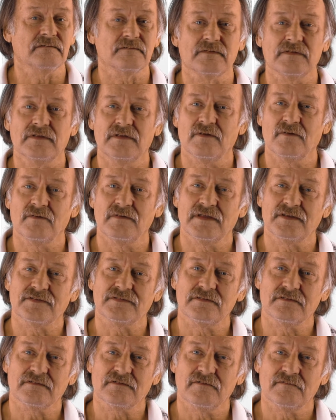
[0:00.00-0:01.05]
you know, let's
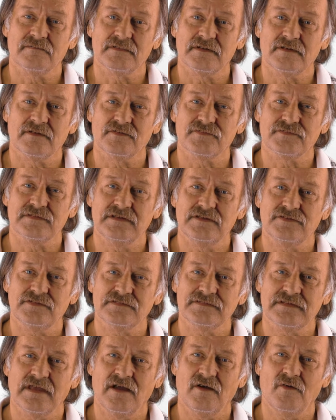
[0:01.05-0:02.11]
look over there and see
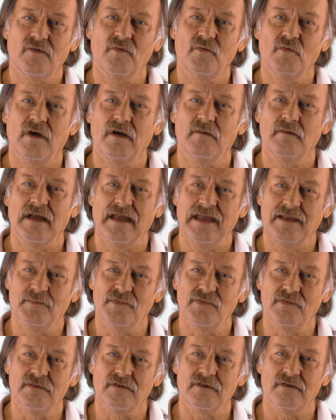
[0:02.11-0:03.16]
just how
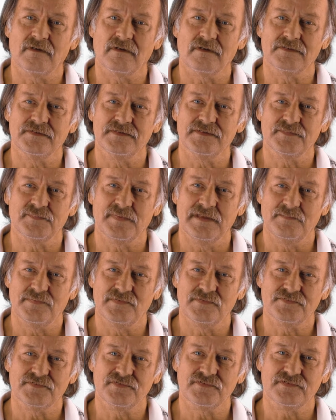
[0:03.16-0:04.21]
able are these
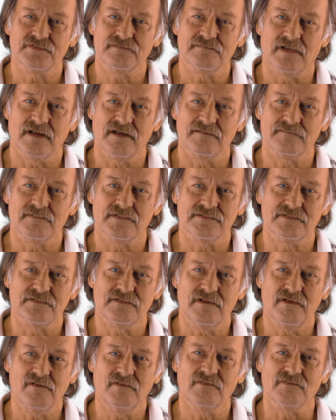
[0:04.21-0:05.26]
people to survive on their
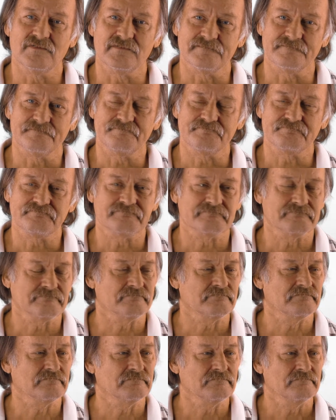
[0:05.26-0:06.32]
own.
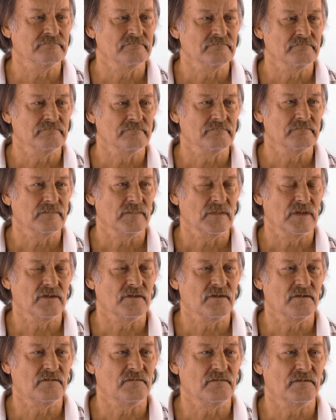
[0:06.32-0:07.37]
You
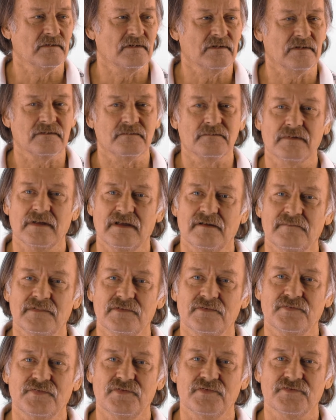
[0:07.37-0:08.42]
know,
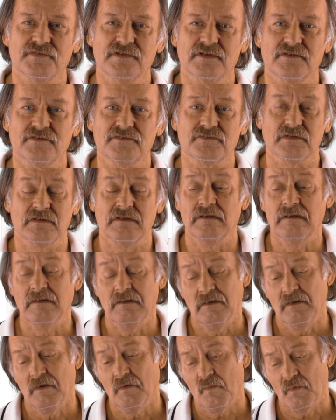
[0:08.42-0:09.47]
evolution says
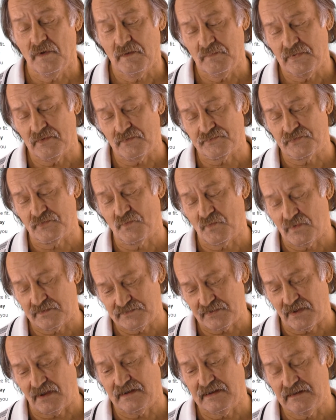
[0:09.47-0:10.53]
we built it one
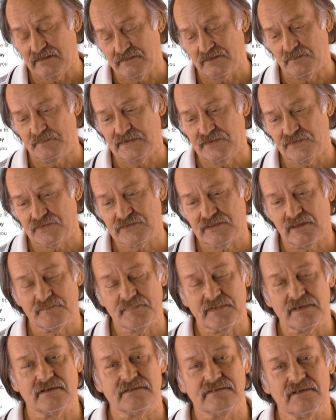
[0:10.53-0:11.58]
tiny little bitty step
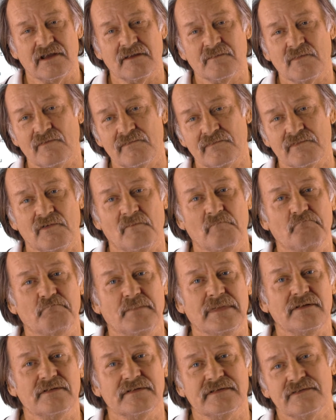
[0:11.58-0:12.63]
at a time over
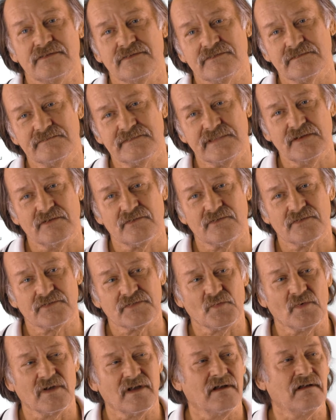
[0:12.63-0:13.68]
millions of years.
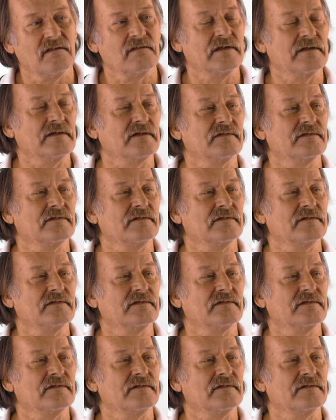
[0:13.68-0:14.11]
Well,